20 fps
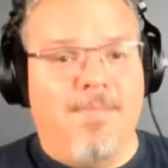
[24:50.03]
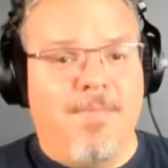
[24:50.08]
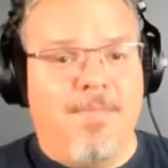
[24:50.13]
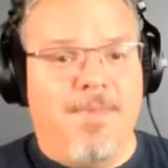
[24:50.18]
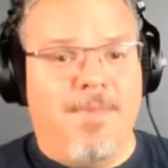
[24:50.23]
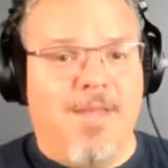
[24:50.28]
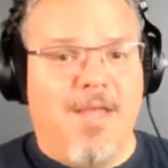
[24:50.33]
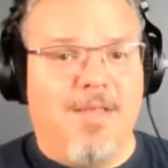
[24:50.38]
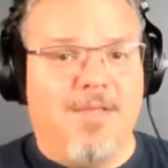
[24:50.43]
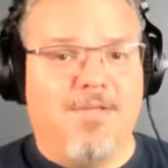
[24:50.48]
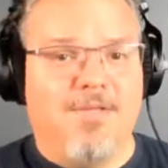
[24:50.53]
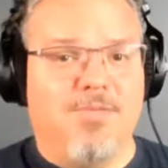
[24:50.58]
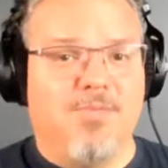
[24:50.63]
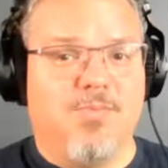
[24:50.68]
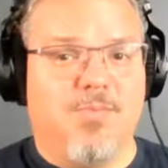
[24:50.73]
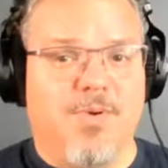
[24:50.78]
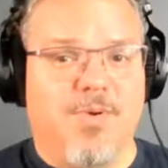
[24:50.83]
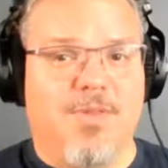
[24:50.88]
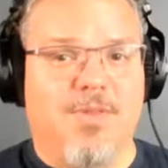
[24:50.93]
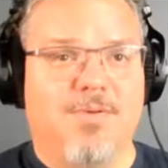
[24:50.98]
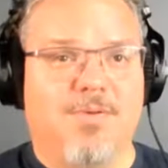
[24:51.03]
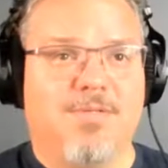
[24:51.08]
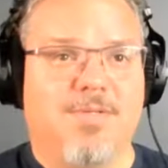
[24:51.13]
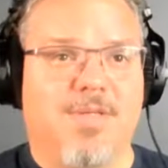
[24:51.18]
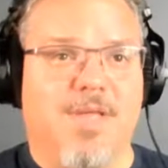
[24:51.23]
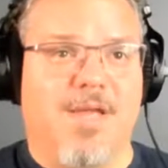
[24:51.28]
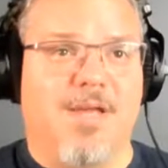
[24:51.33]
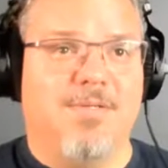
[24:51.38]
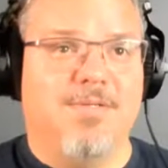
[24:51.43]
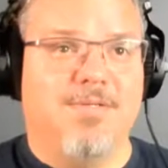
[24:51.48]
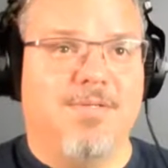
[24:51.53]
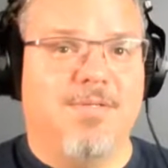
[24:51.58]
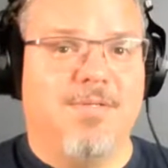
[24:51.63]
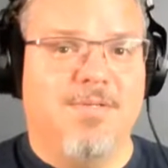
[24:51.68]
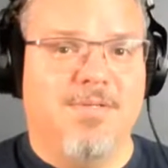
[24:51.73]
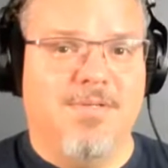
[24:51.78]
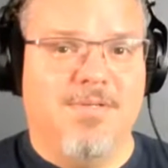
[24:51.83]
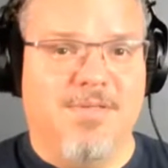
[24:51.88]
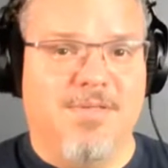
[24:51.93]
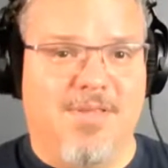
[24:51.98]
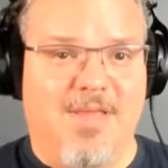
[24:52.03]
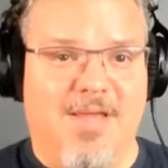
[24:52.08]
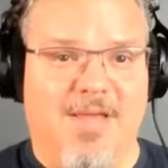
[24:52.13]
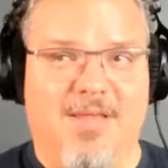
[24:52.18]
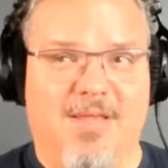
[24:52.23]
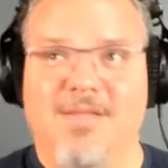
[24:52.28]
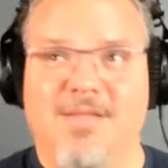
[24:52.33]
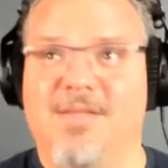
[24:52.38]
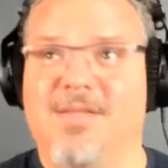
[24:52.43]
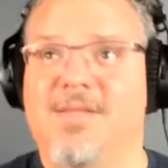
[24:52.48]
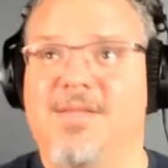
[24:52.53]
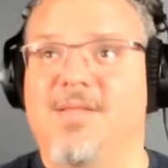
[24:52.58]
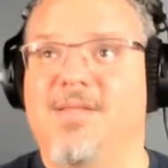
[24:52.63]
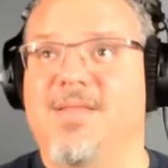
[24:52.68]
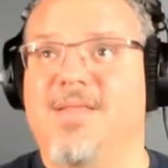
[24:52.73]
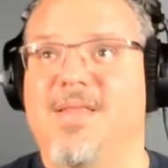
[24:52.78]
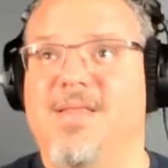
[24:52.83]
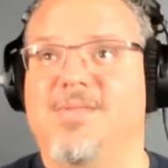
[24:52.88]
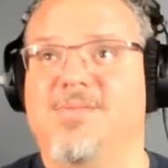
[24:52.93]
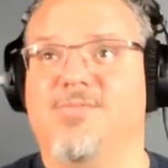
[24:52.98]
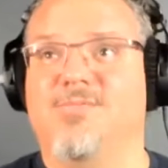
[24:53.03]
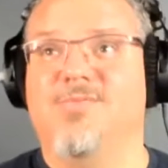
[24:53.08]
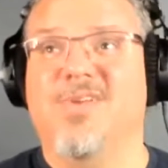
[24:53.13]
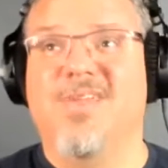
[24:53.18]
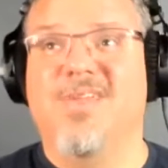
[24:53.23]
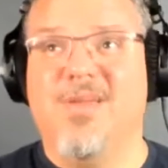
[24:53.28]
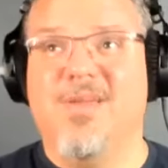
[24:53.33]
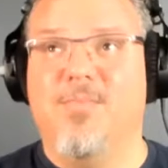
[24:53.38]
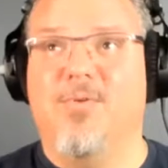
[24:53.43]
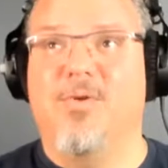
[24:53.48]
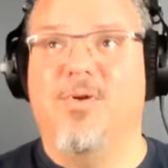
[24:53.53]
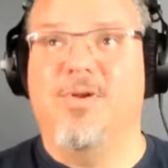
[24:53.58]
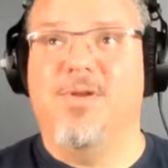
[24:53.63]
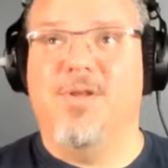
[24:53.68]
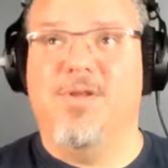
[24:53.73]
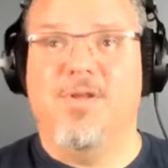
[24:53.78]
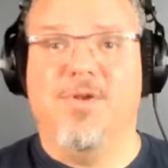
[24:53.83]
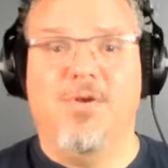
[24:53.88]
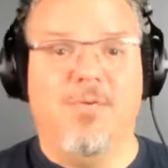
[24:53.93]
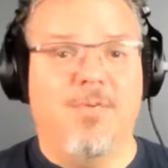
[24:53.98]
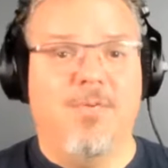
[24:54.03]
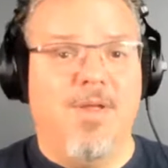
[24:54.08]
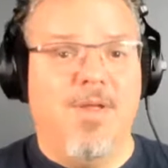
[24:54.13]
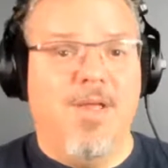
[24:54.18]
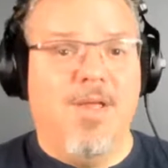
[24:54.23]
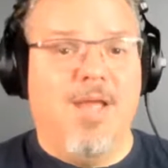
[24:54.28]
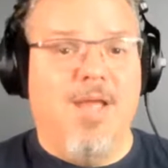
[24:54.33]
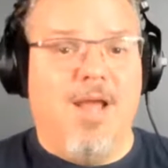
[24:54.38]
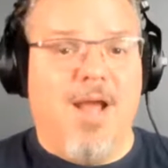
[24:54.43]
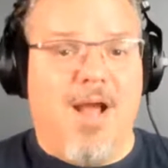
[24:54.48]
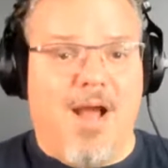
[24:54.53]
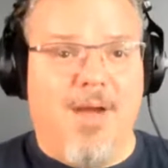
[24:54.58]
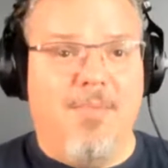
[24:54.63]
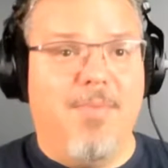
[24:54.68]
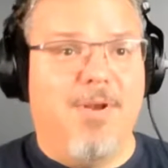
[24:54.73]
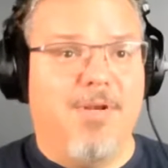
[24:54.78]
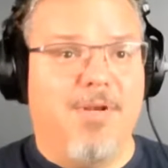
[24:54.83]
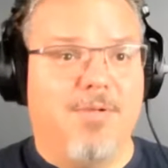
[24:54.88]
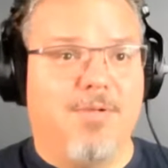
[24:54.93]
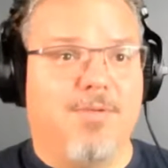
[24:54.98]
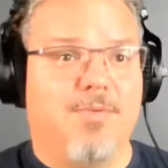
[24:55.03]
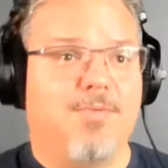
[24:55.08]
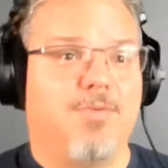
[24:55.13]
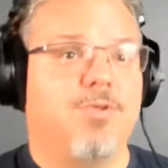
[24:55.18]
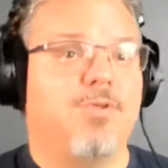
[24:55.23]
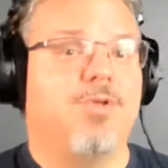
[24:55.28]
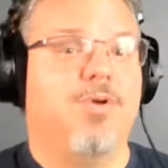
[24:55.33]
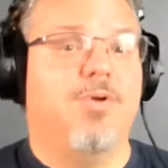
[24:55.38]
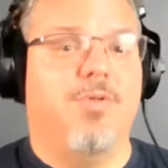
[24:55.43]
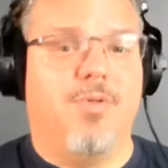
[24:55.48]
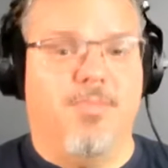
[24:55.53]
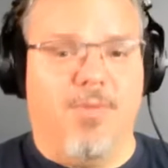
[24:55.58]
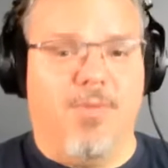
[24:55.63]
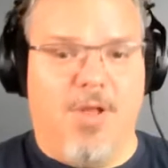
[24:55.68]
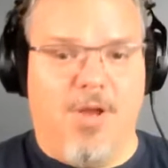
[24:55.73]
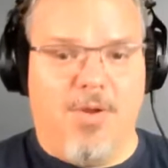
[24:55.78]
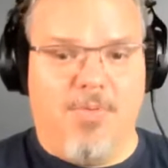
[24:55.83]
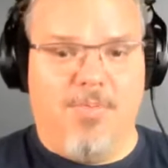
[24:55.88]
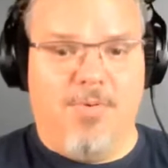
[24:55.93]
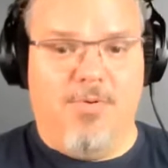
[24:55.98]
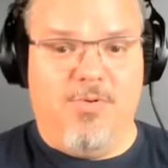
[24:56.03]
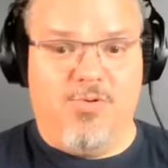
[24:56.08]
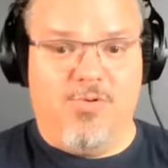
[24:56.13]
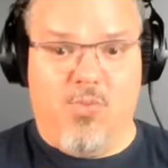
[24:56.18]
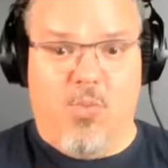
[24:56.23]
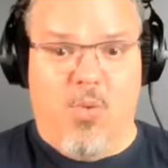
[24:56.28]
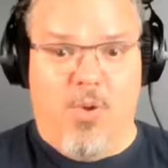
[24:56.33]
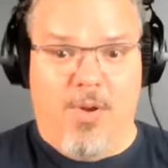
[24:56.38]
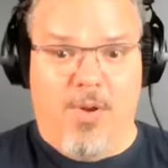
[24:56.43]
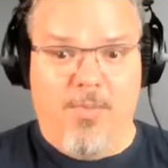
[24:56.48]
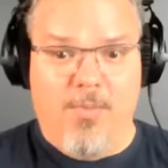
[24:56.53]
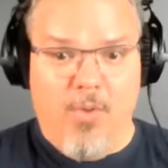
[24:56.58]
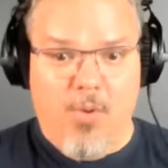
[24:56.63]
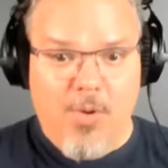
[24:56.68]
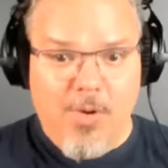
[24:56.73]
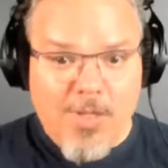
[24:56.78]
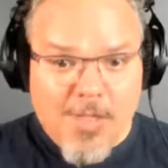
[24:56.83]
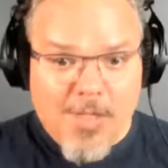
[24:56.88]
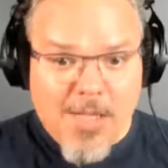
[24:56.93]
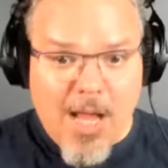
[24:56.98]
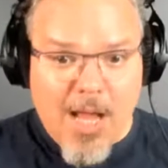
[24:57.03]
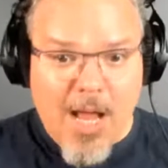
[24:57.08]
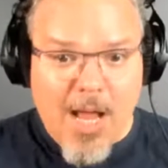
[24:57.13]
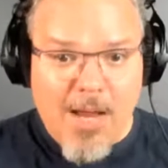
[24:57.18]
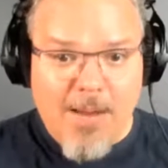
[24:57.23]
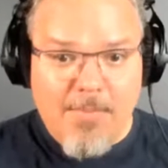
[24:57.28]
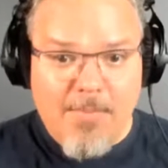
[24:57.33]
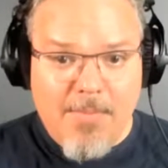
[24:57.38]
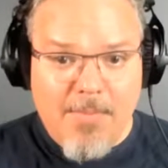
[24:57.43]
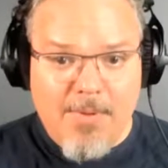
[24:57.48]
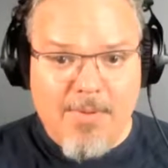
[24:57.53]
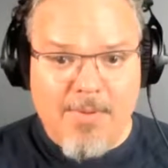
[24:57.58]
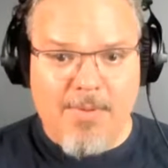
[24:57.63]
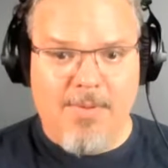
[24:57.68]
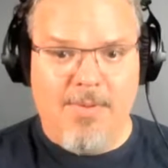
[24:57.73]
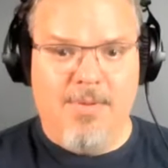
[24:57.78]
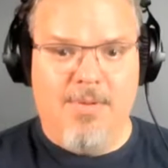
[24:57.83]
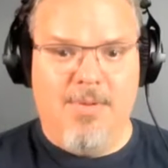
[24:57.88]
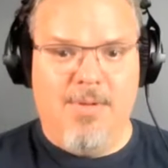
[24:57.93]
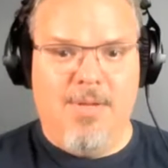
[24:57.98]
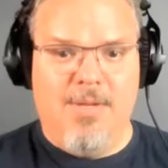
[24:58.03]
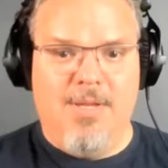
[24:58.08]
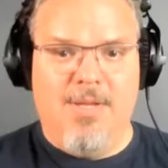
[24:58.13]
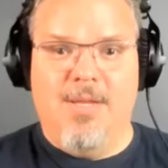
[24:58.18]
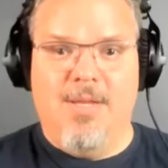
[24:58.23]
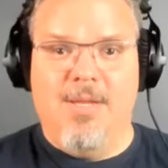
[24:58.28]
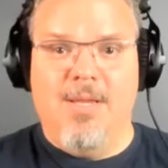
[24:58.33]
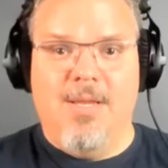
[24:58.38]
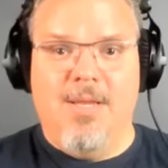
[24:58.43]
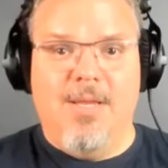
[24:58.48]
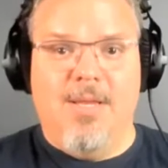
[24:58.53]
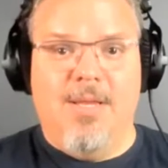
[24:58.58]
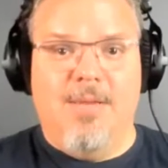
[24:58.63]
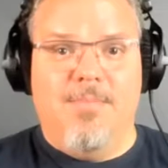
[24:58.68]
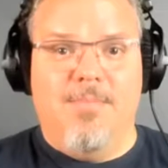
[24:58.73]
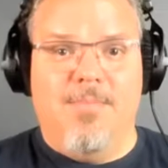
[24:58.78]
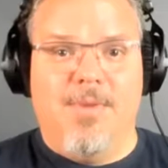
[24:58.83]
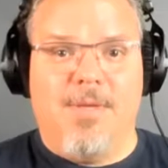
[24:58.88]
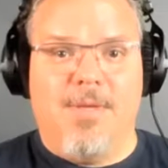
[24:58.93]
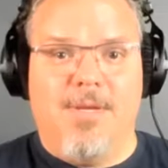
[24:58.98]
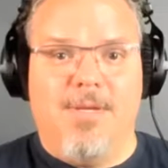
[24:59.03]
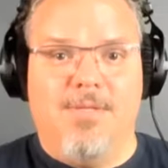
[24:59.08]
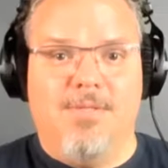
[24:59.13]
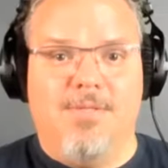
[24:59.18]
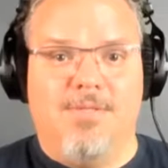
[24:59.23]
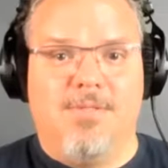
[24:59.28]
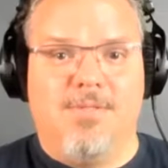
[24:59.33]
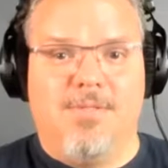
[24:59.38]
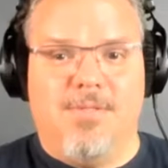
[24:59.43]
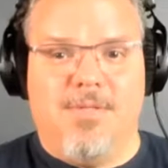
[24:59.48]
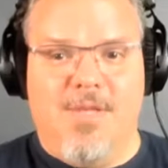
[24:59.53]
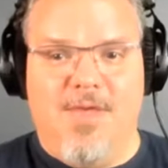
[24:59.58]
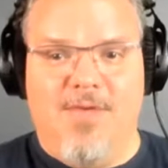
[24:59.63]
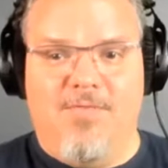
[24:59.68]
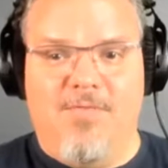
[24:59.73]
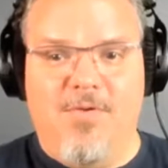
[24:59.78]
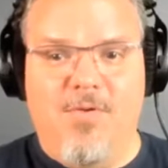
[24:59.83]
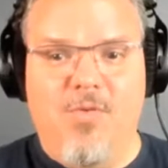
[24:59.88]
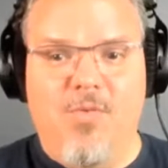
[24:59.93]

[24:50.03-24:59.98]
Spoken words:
Yeah, this is one of those things that's really important to do. I'm going to show the blog post one more time because if you